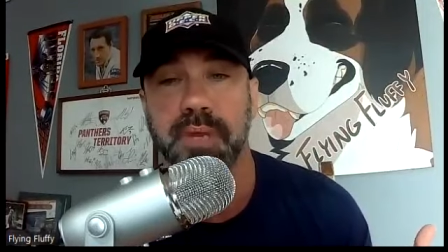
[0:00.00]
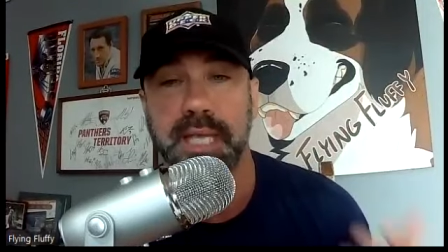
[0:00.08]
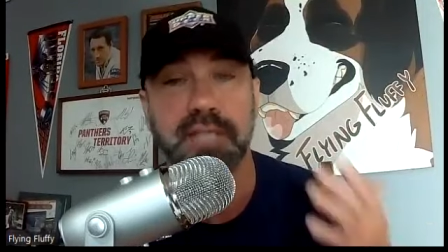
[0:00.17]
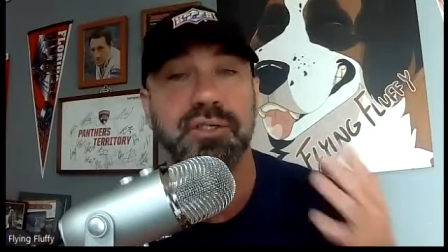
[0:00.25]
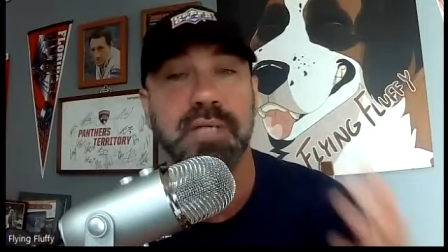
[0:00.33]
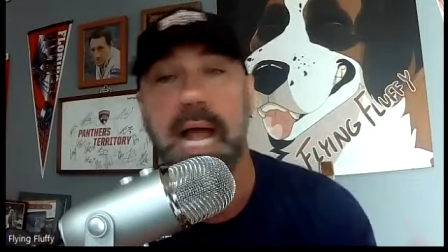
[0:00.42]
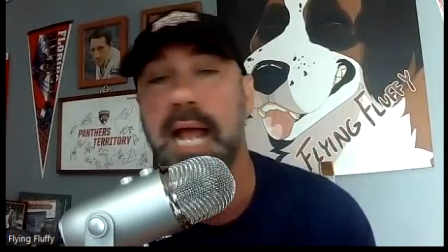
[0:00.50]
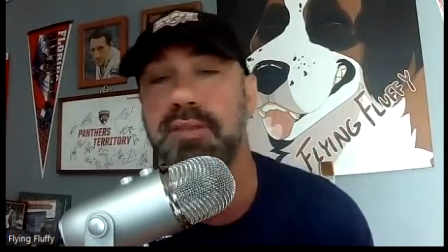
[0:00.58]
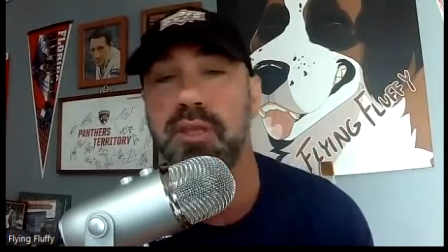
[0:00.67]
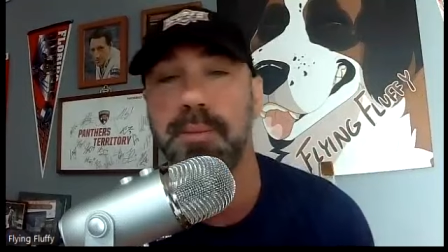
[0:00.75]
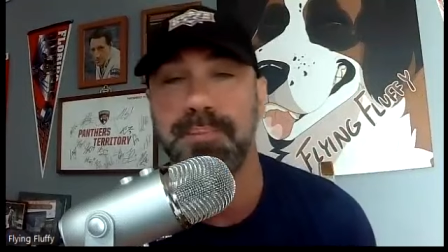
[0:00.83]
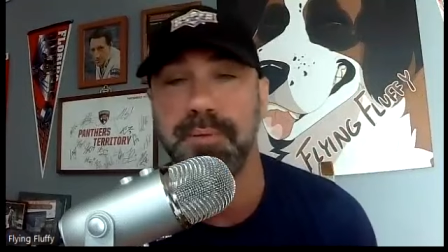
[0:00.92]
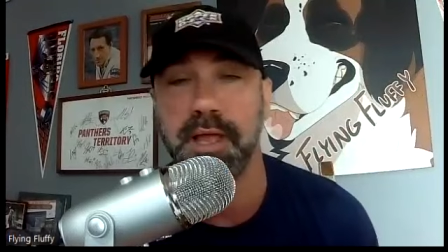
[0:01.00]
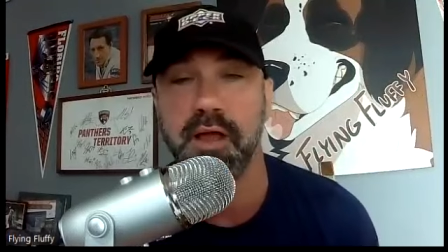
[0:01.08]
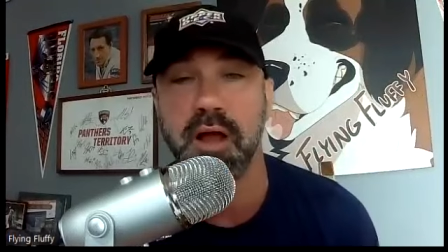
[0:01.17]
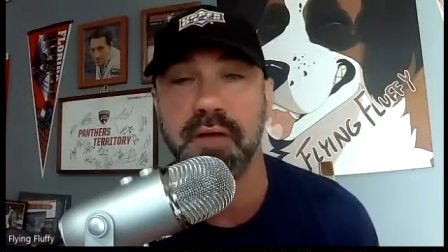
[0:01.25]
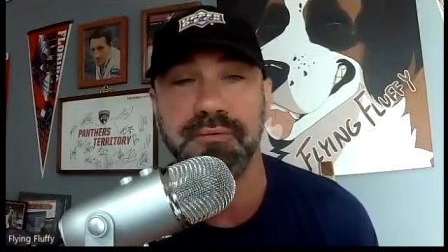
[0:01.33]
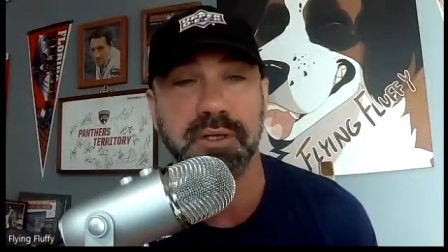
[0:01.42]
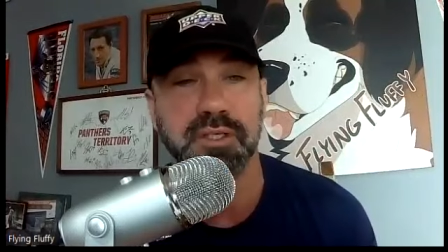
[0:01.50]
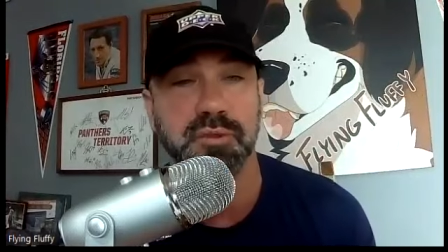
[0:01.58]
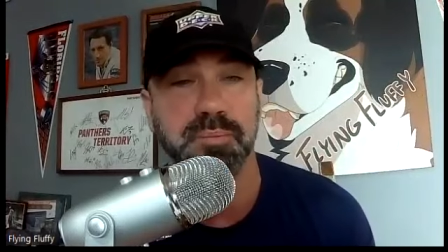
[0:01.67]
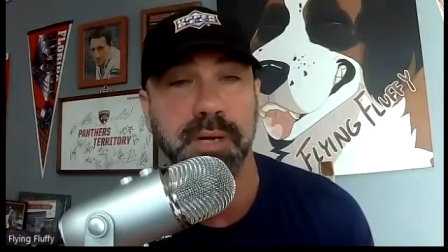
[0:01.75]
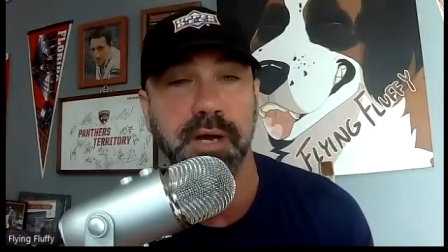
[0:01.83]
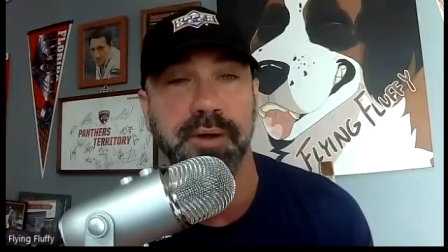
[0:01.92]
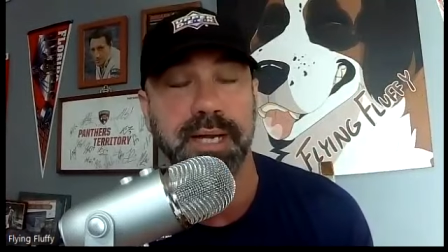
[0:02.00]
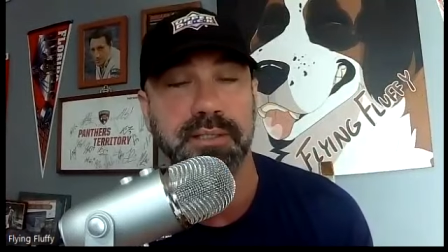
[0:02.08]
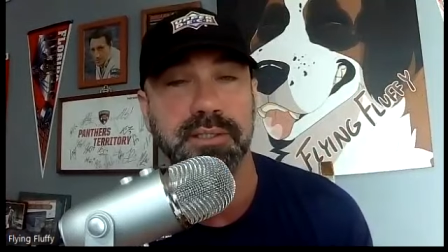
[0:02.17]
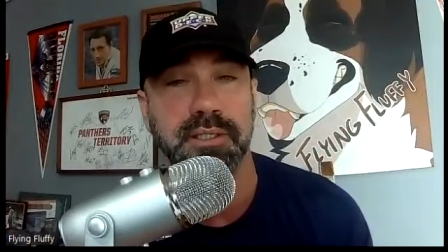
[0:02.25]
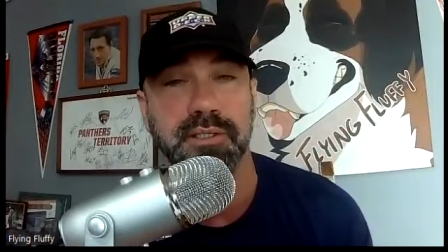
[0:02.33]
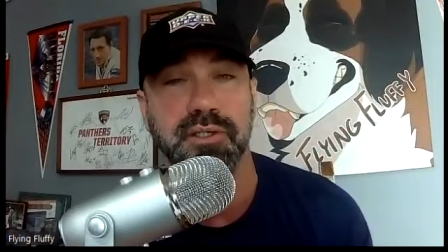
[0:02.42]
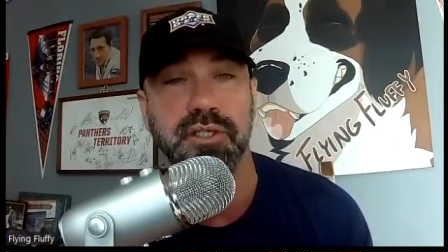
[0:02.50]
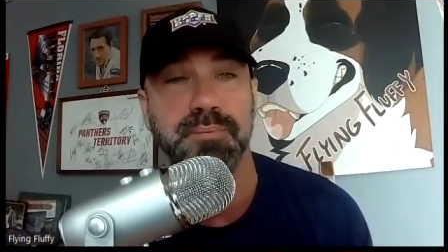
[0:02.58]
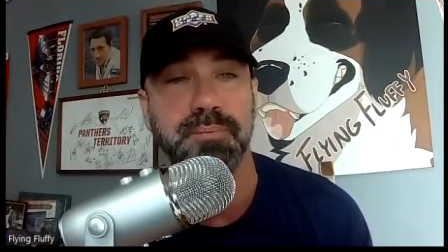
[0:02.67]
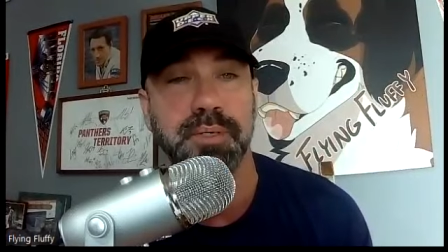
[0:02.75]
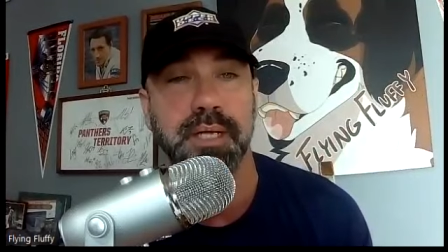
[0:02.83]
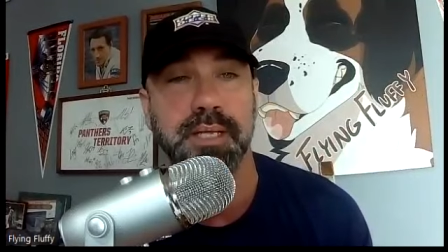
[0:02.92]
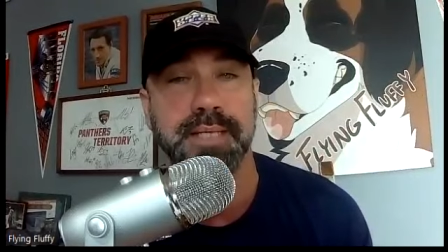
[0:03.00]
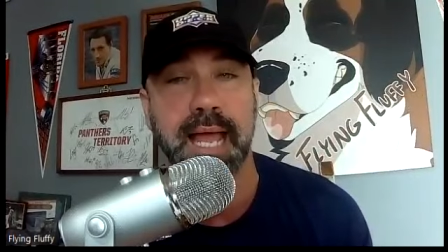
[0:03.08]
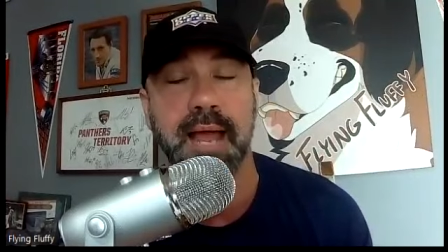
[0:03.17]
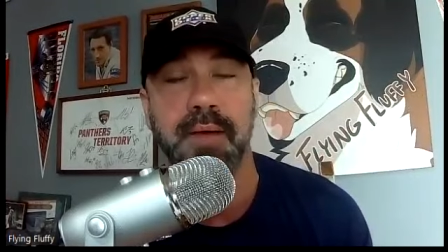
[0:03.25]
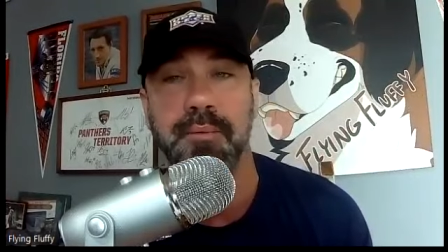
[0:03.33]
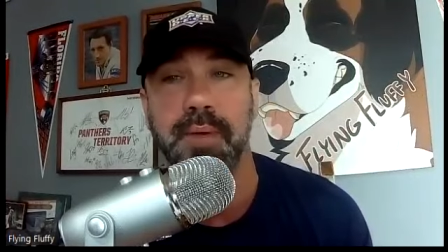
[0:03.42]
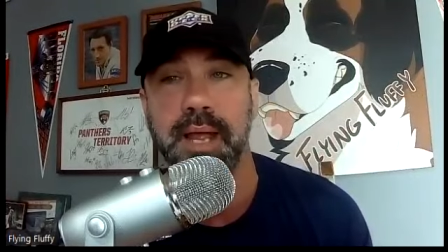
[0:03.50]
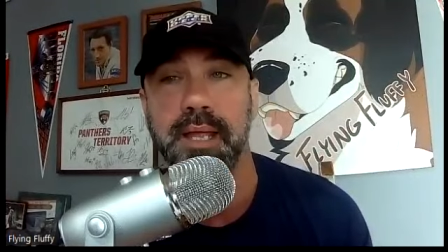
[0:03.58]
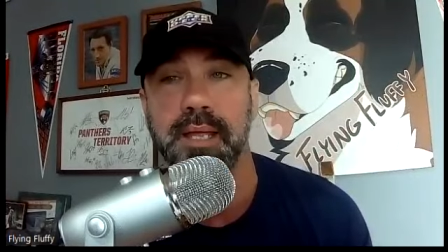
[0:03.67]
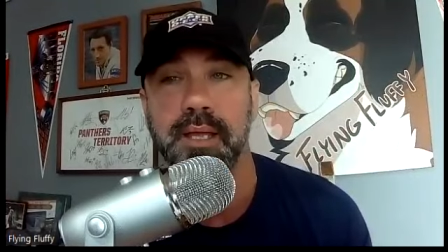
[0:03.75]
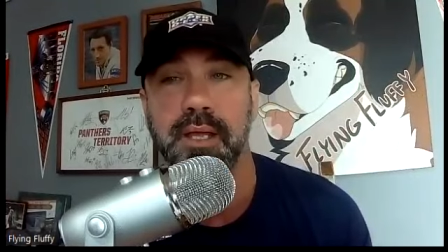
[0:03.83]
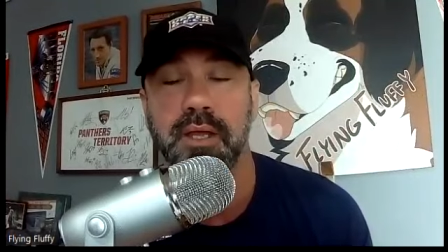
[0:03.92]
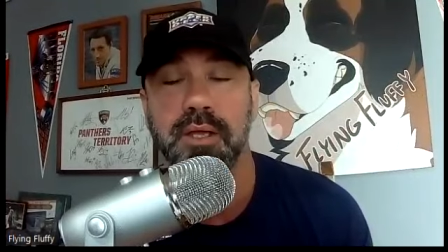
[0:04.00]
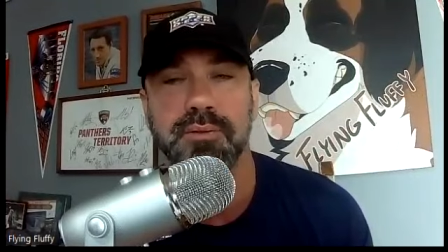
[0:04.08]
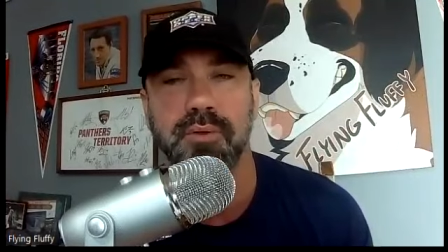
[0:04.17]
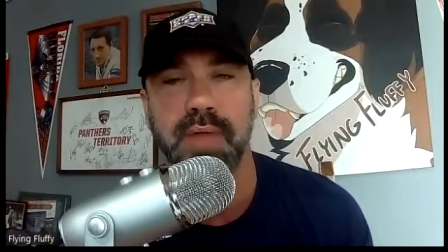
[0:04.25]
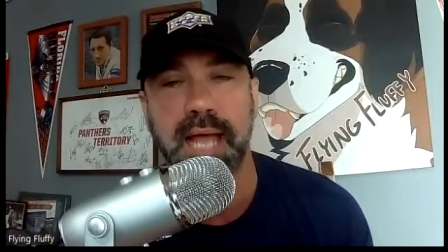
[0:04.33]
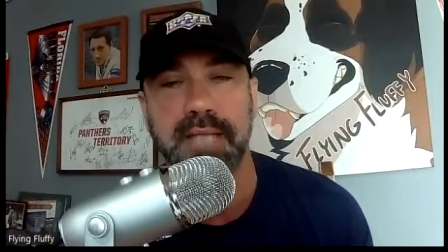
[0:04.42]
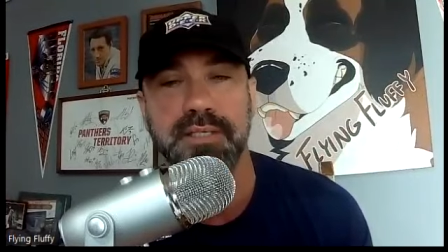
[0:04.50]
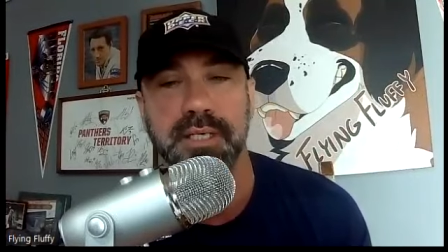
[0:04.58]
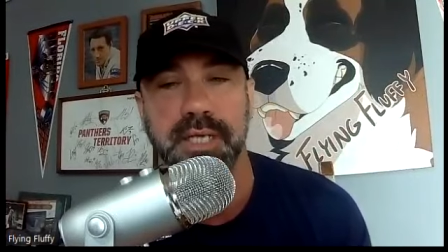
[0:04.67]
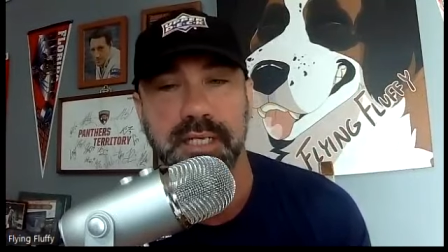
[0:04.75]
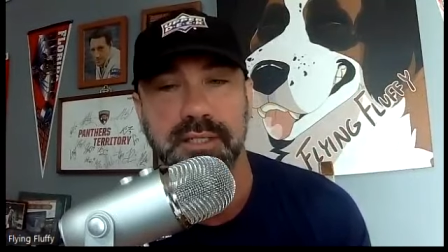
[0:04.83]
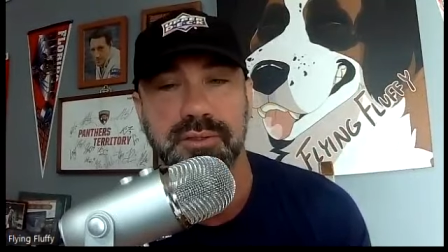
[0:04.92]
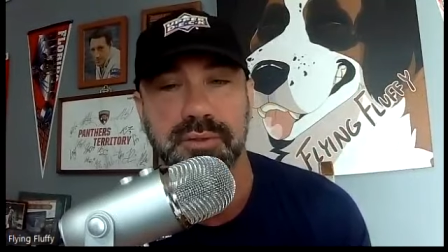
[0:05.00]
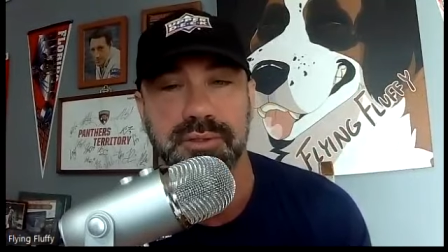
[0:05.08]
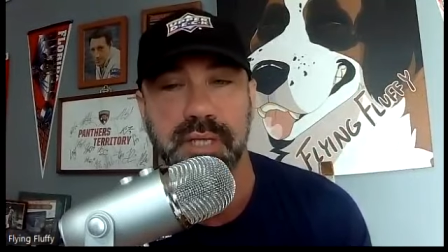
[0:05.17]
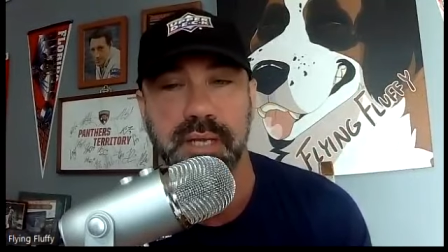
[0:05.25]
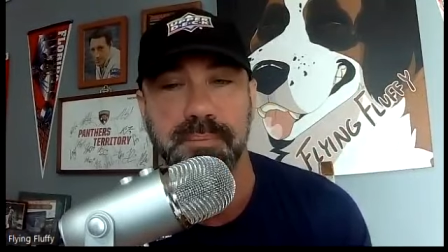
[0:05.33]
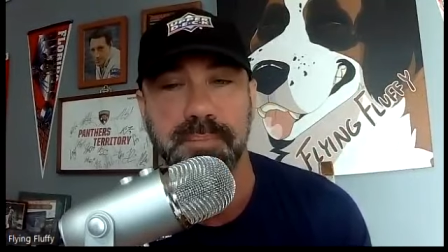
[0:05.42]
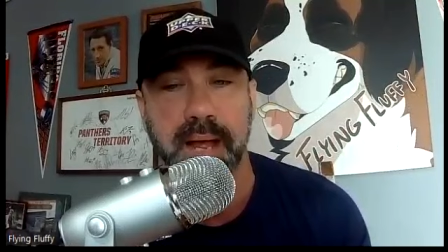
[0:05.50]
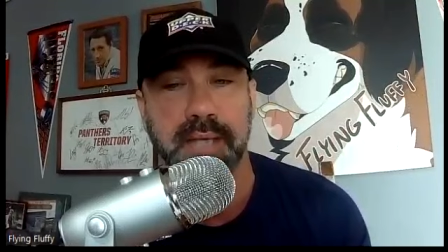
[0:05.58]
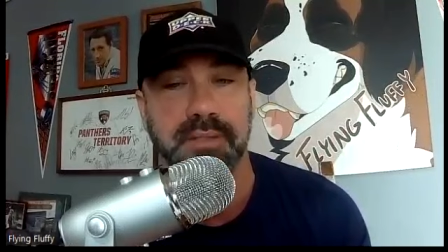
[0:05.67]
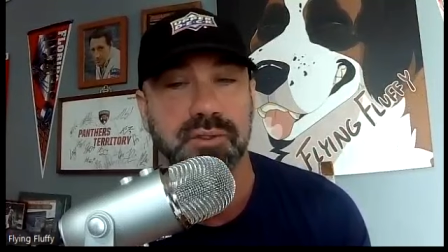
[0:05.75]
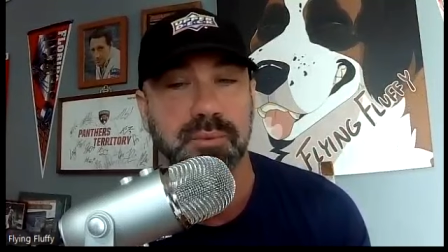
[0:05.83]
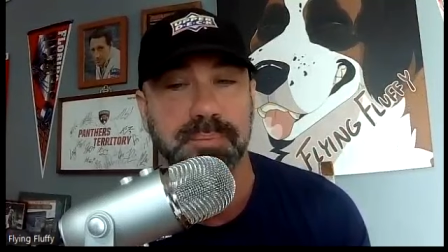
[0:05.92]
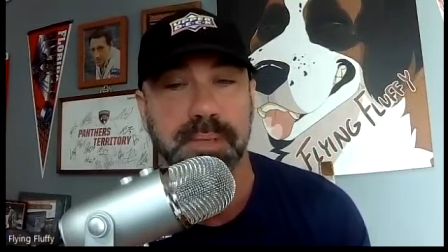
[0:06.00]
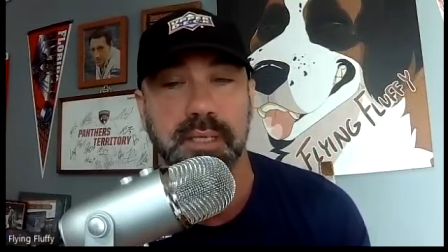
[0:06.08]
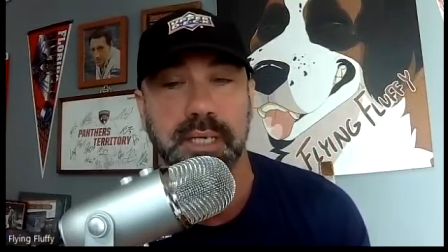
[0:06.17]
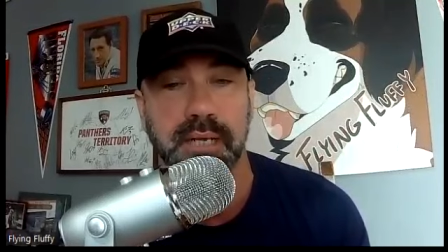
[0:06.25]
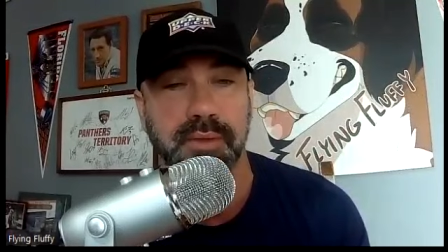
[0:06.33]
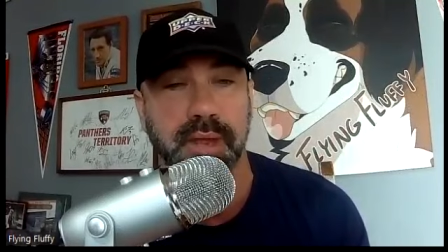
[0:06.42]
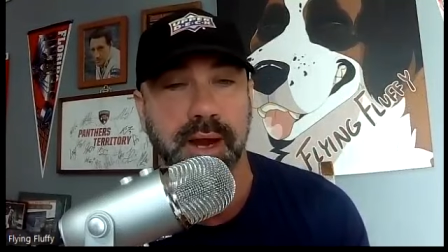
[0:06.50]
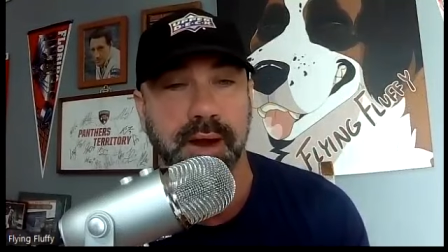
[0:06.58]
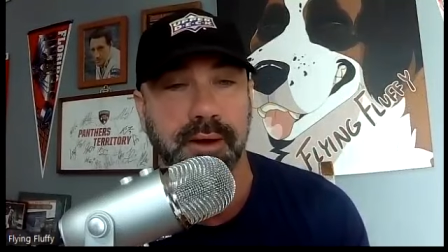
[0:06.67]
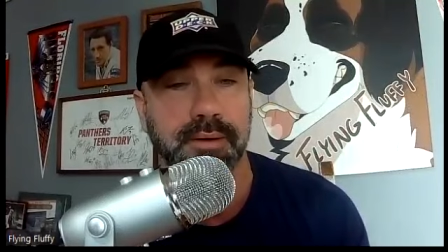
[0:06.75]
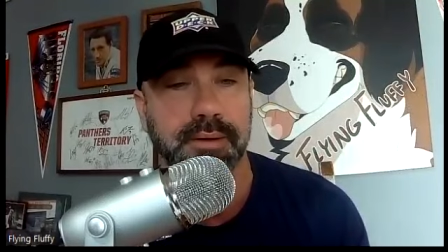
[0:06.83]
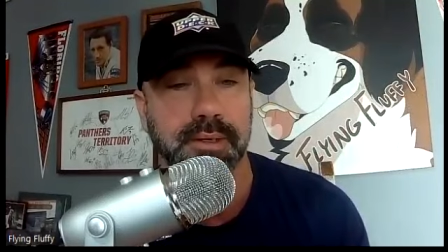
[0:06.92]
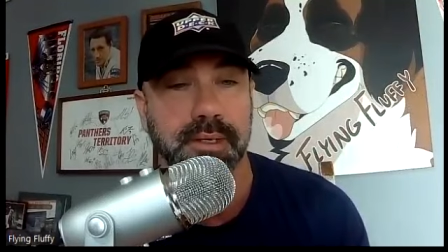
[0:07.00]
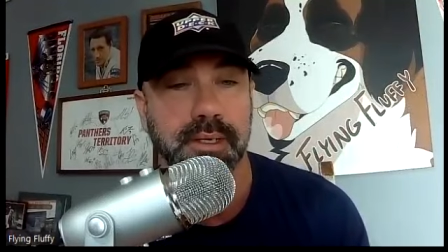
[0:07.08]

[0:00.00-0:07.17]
he's got the playoff experience. Let's just put it that way. So that's an interesting possibility there.